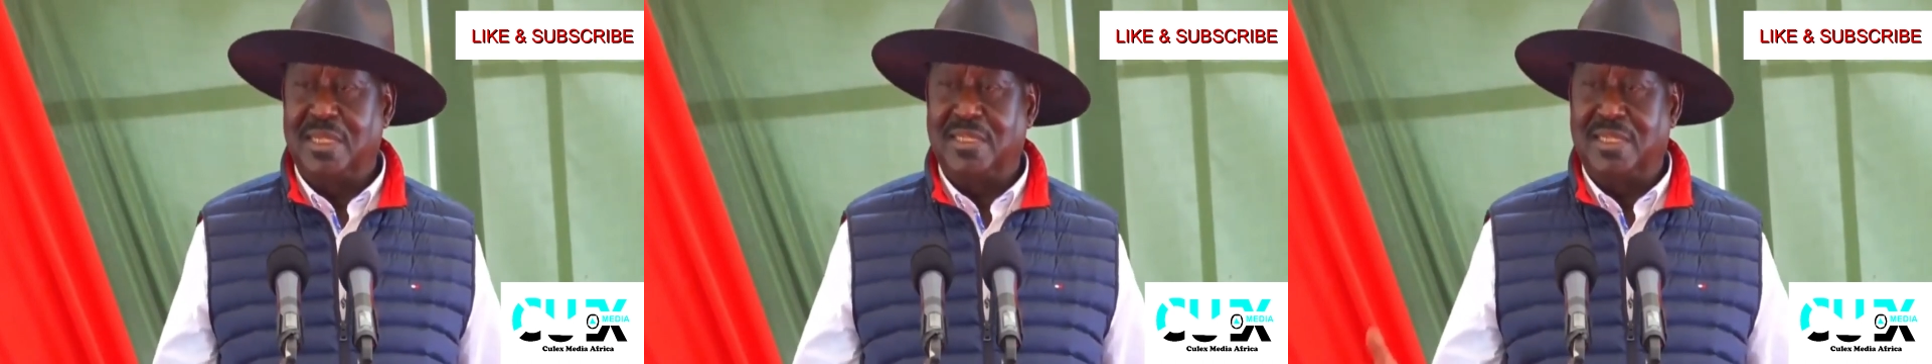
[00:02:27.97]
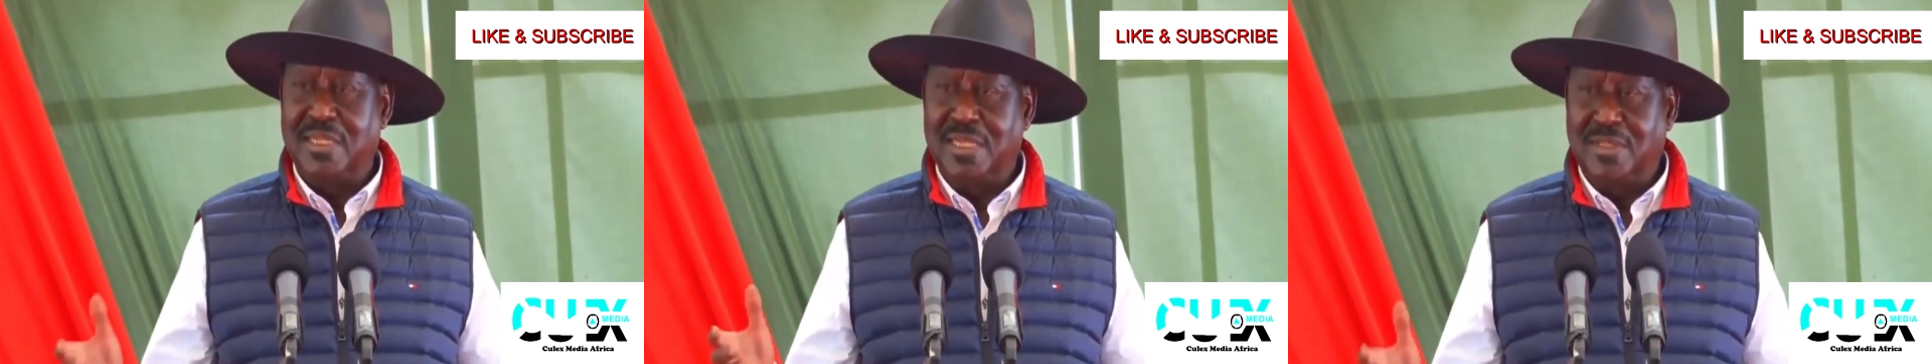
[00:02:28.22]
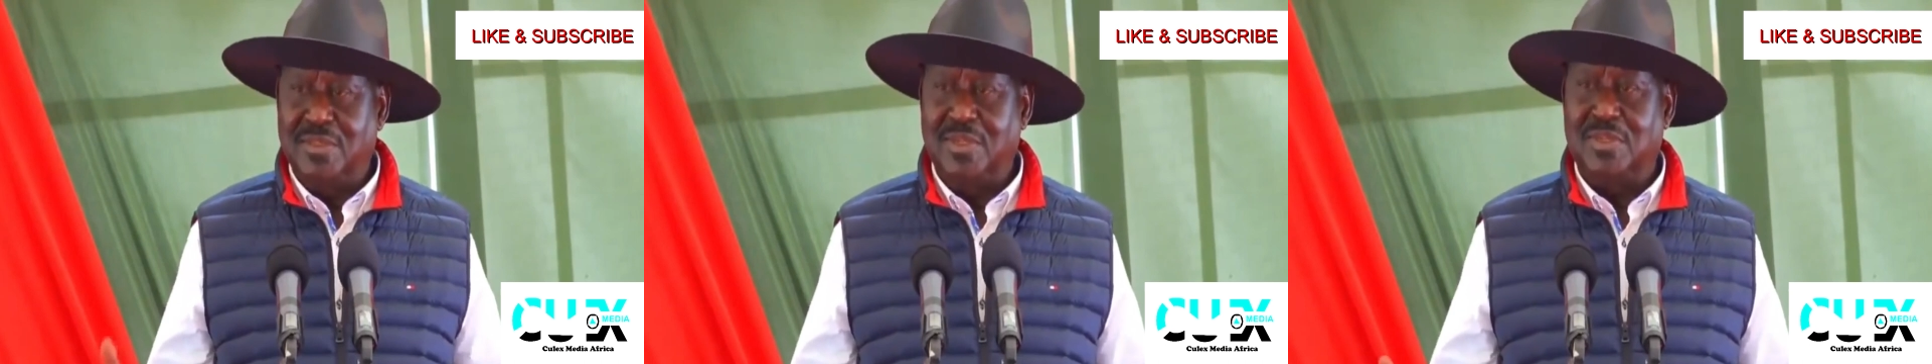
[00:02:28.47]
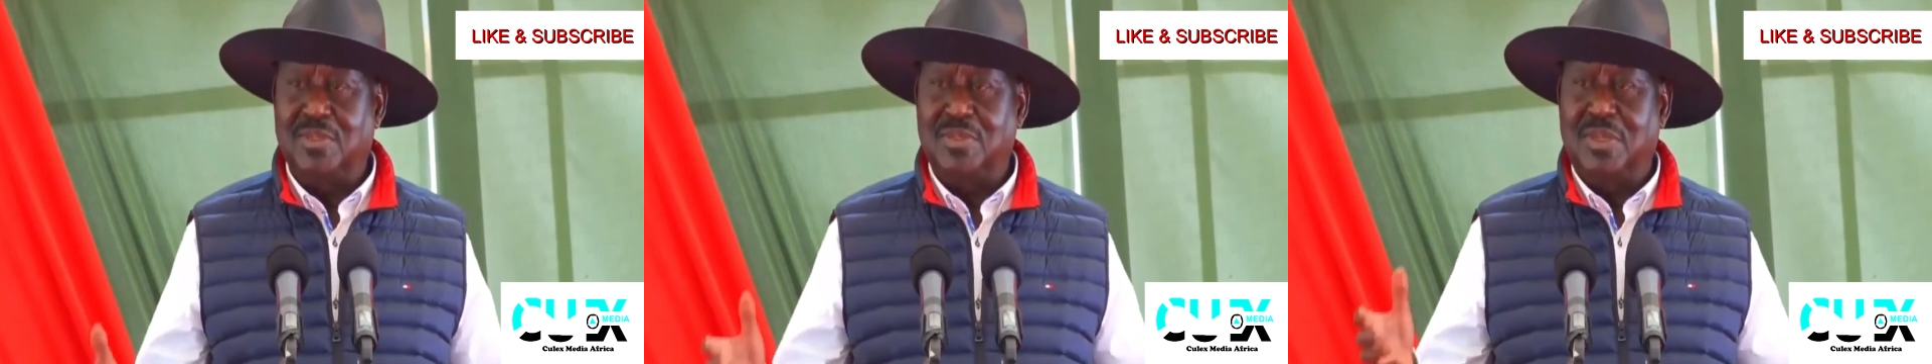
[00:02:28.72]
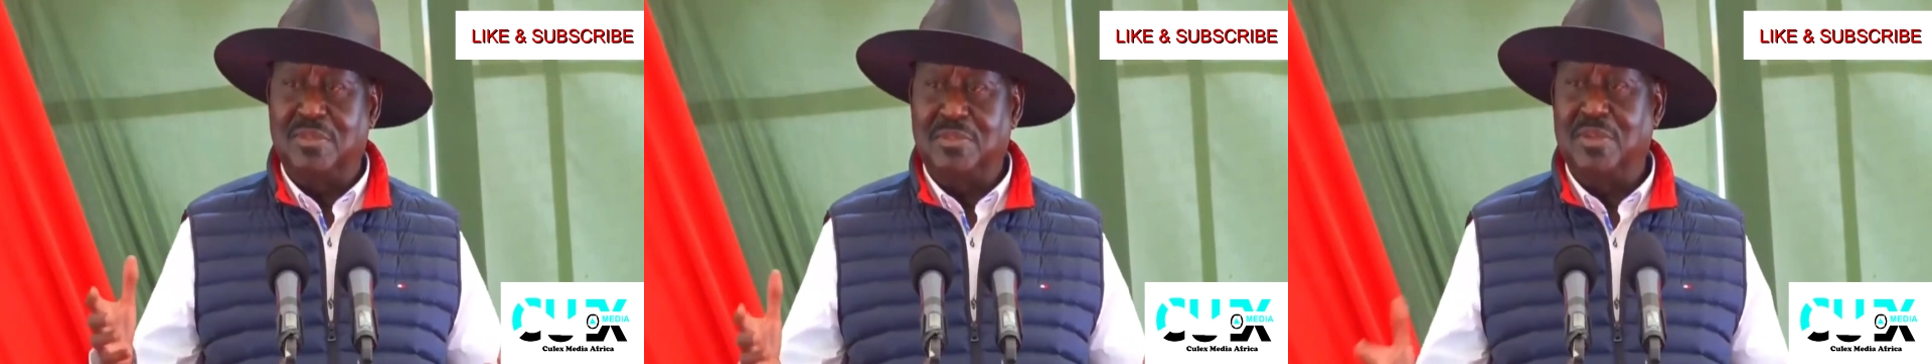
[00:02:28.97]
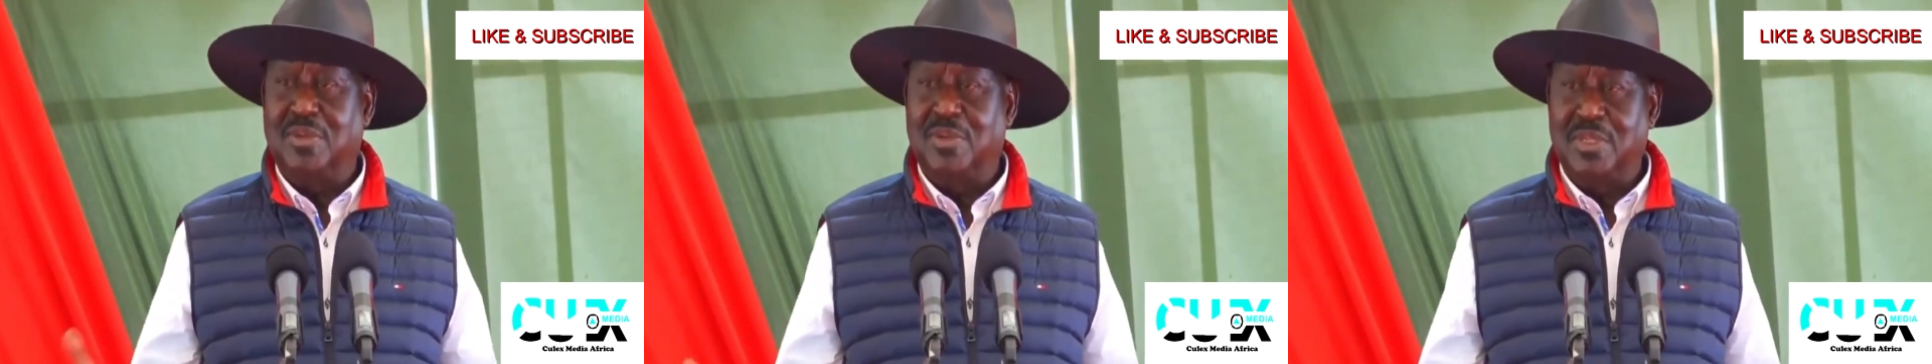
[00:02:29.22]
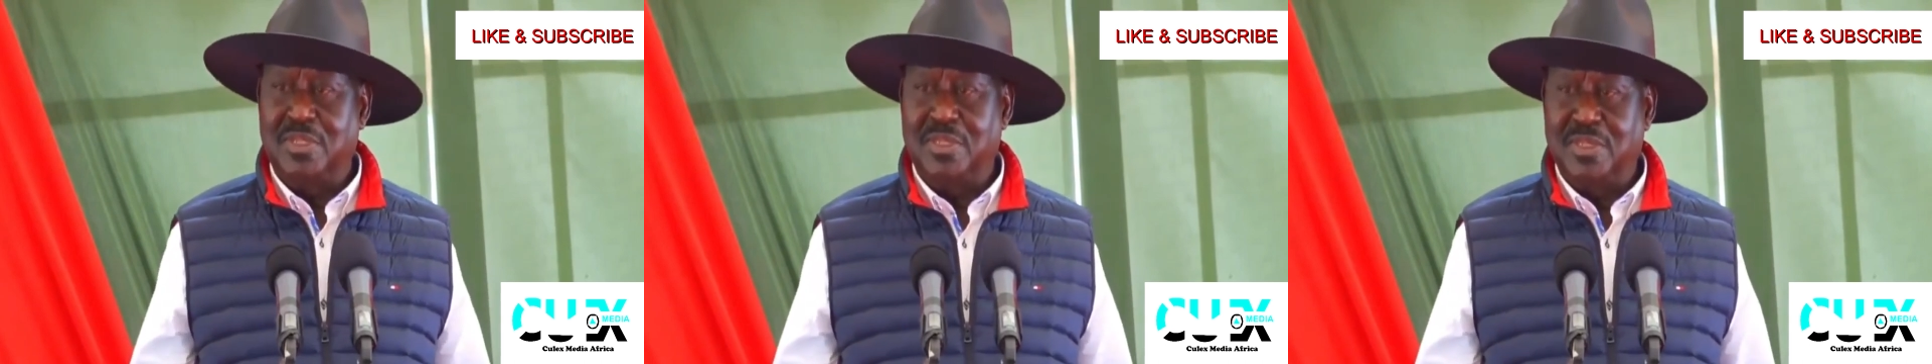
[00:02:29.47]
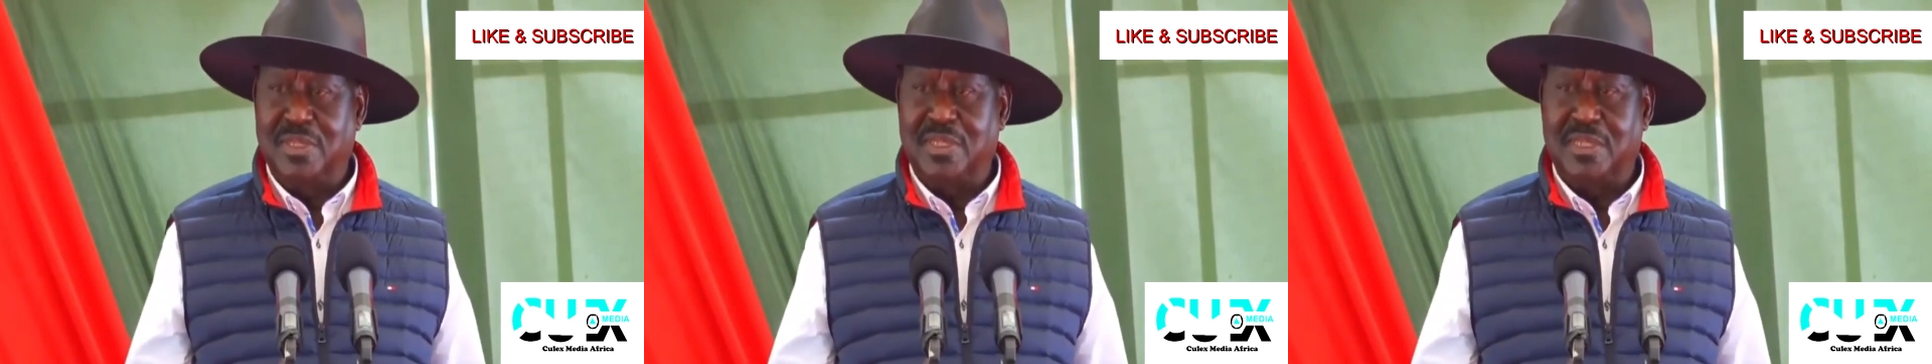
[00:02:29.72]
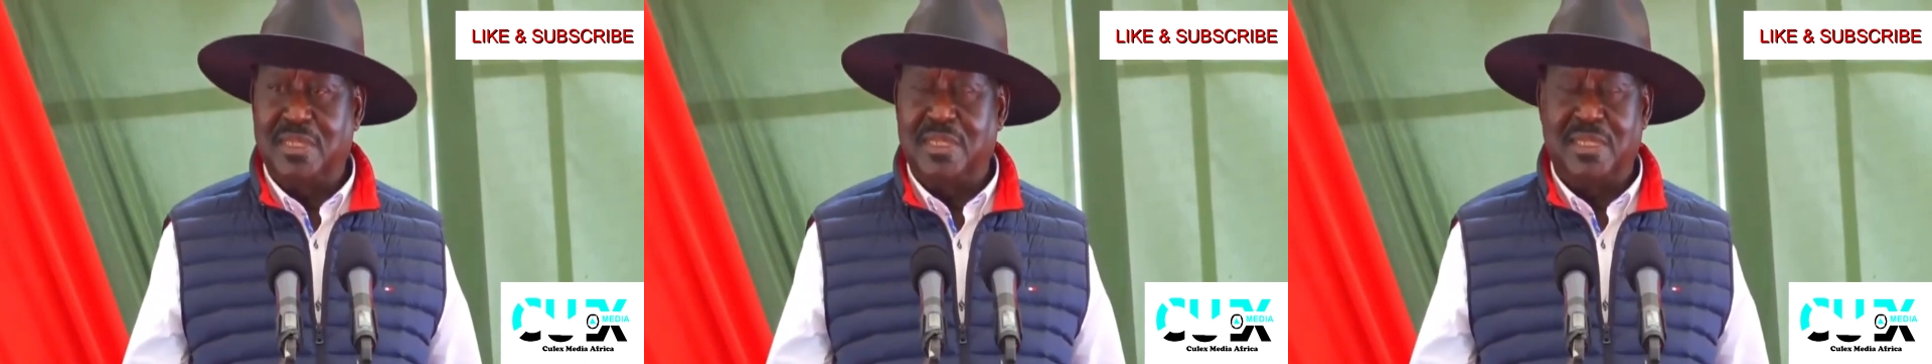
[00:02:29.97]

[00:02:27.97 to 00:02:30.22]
They're signatory to the Azimio Coalition.